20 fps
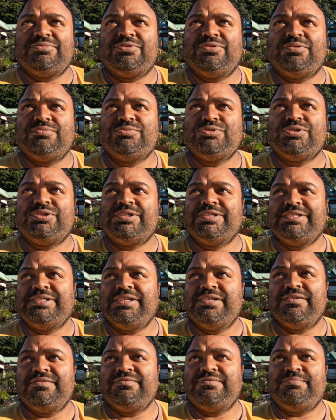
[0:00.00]
almost
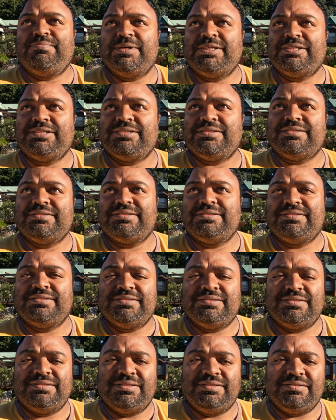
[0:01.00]
reserve, but
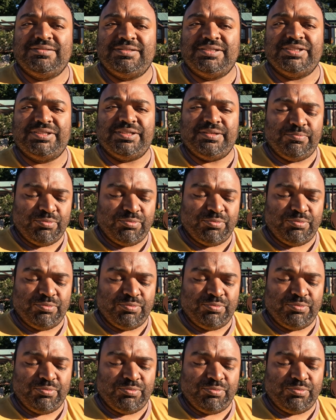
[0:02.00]
just